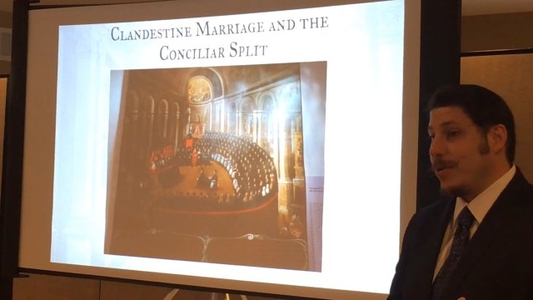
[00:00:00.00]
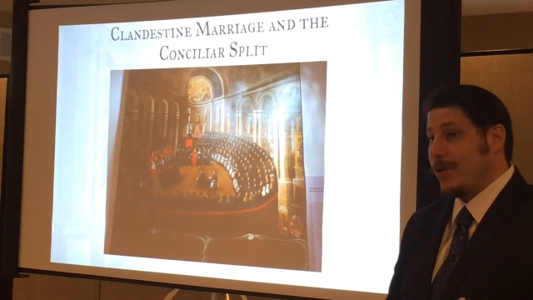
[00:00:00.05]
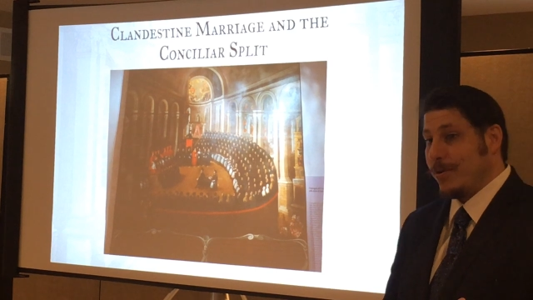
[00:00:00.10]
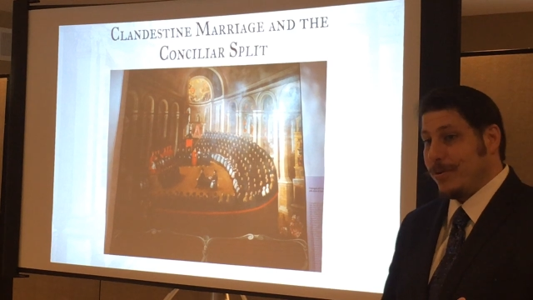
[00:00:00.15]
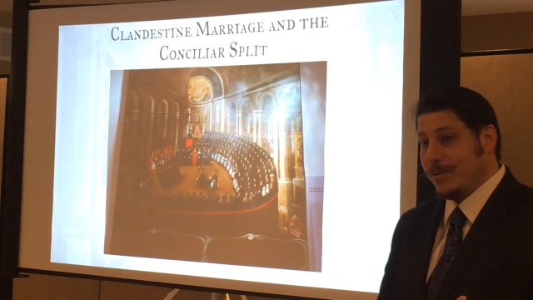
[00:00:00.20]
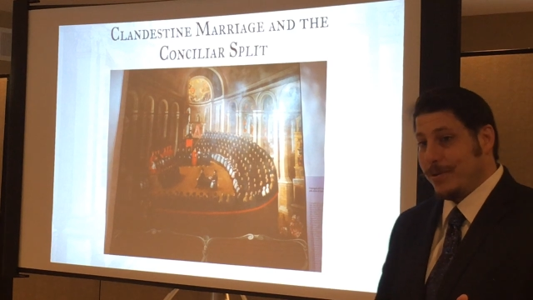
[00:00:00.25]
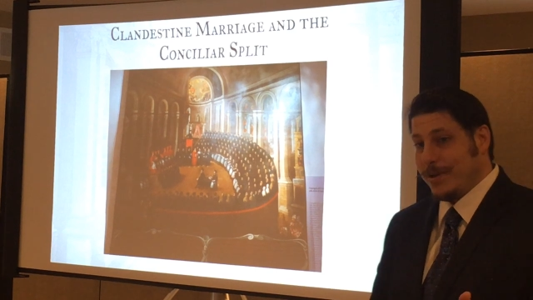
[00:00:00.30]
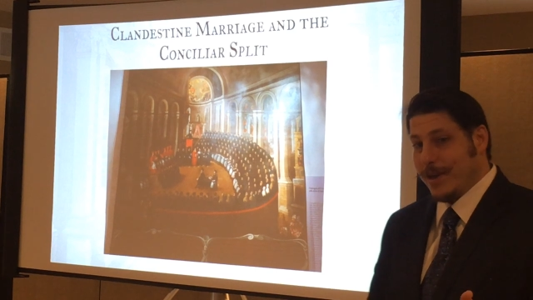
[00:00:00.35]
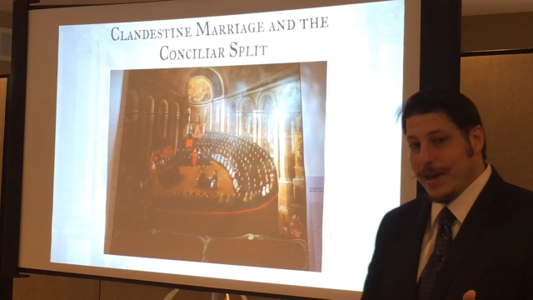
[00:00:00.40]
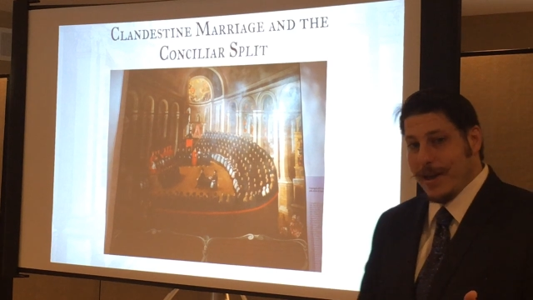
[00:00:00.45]

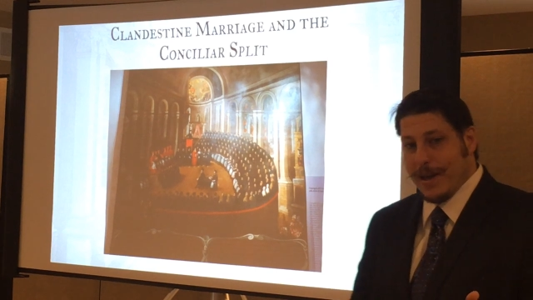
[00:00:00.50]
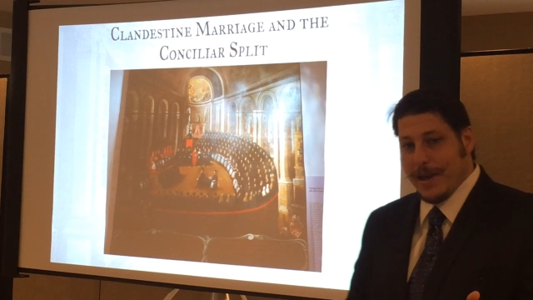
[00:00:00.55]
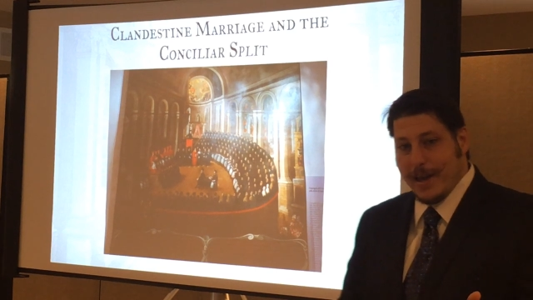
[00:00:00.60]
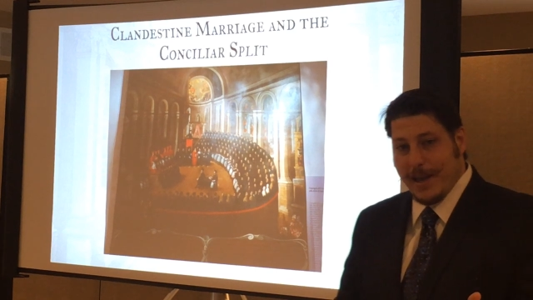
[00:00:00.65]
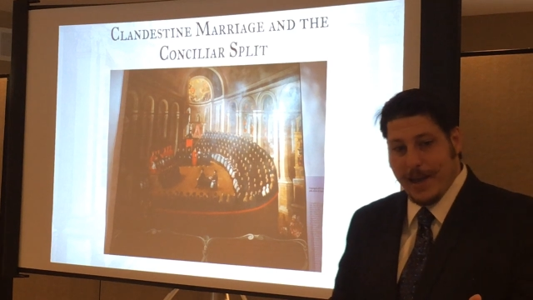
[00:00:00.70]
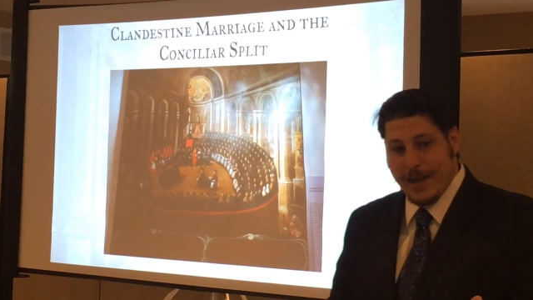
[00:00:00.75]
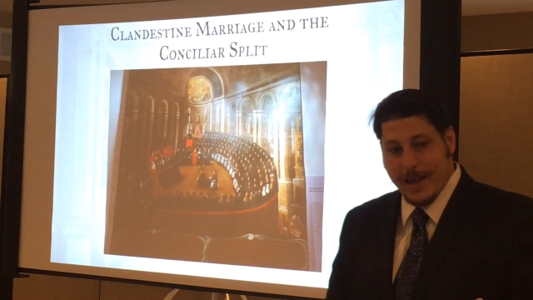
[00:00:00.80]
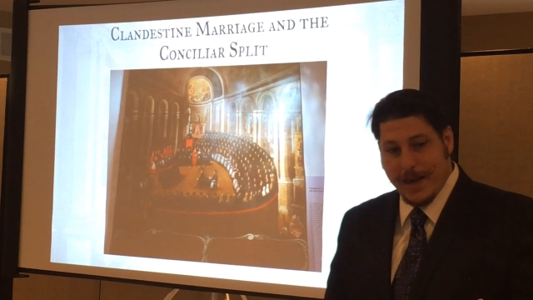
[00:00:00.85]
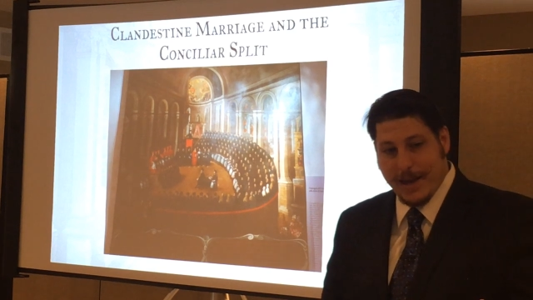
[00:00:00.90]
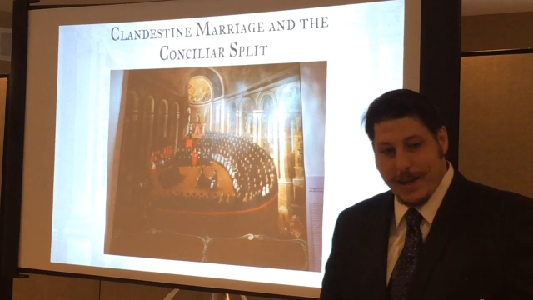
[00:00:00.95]
goes,
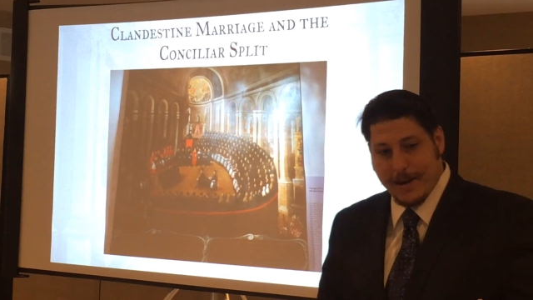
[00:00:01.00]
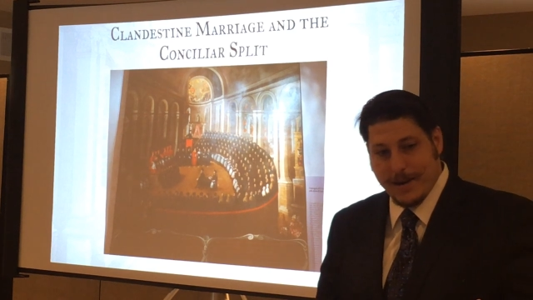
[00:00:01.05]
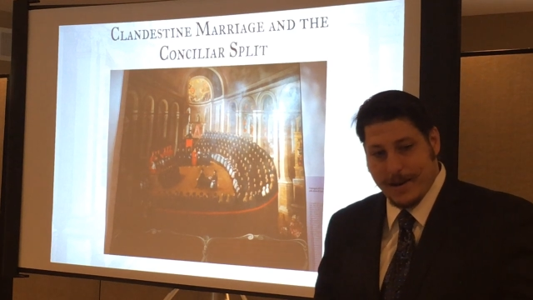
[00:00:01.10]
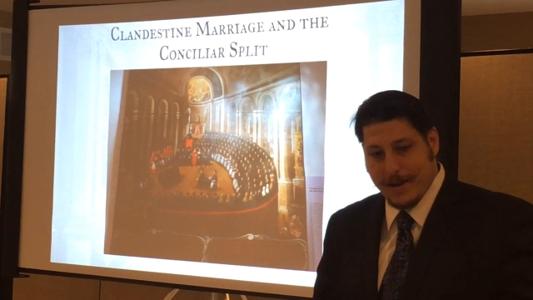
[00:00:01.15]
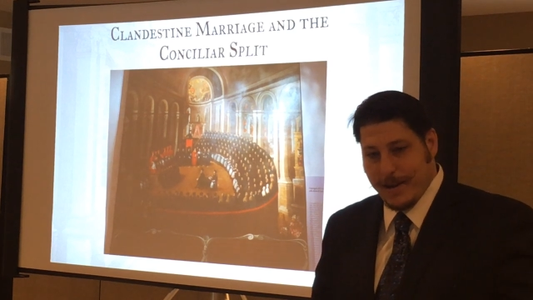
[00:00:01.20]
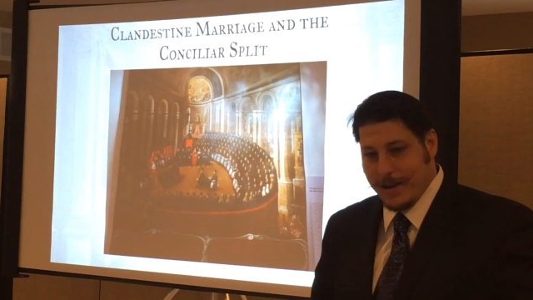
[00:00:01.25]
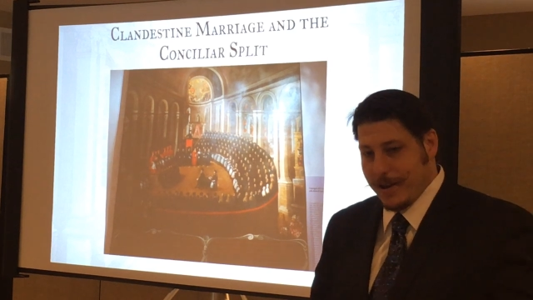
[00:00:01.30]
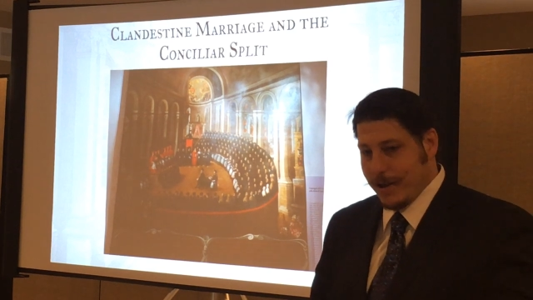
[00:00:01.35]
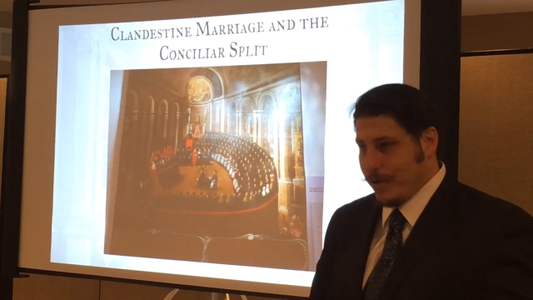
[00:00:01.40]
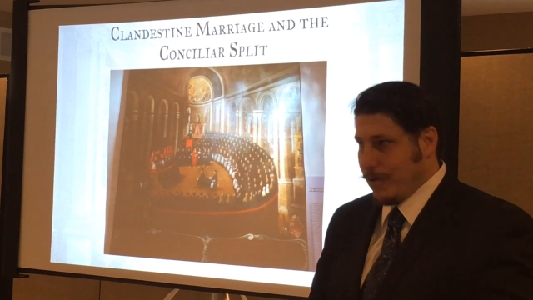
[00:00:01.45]
and
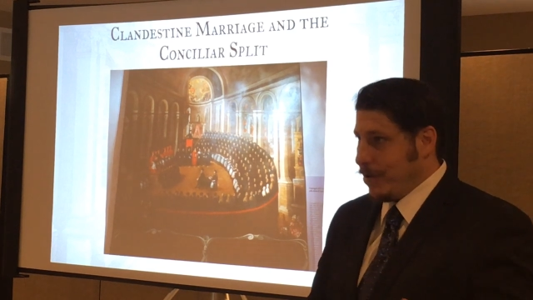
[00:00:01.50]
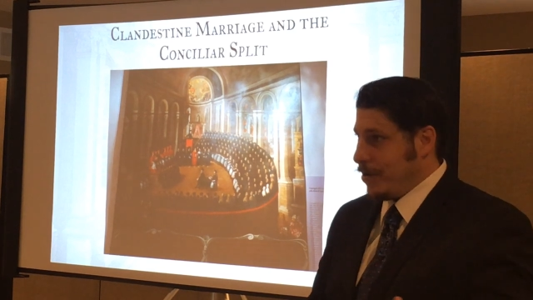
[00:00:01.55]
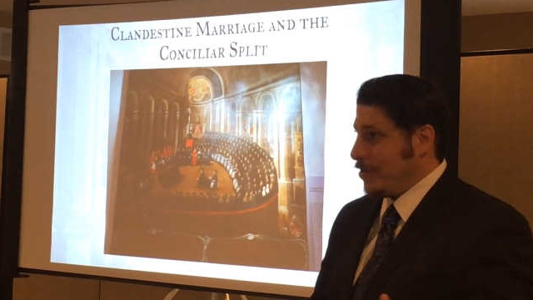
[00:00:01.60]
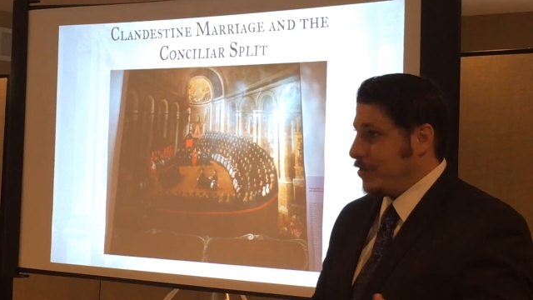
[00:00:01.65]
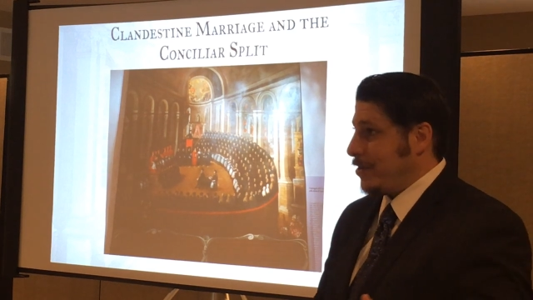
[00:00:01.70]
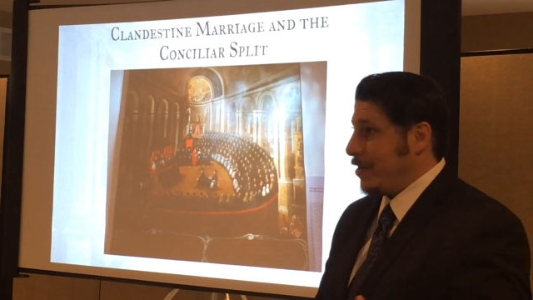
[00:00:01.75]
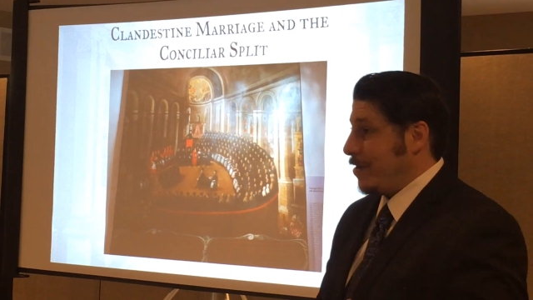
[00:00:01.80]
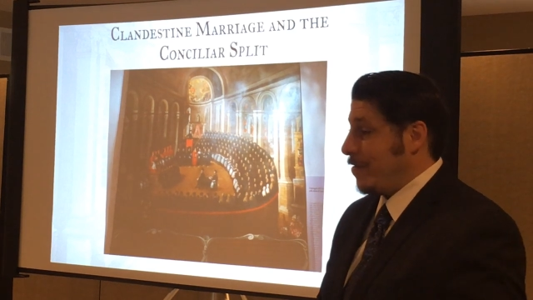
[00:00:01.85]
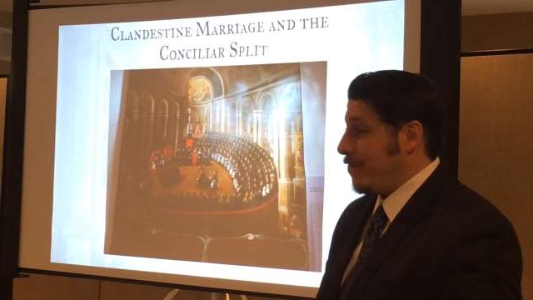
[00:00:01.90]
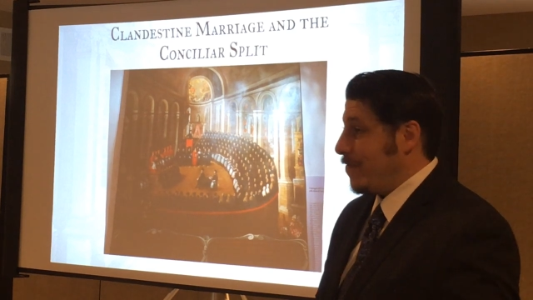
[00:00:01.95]
uh, according to St.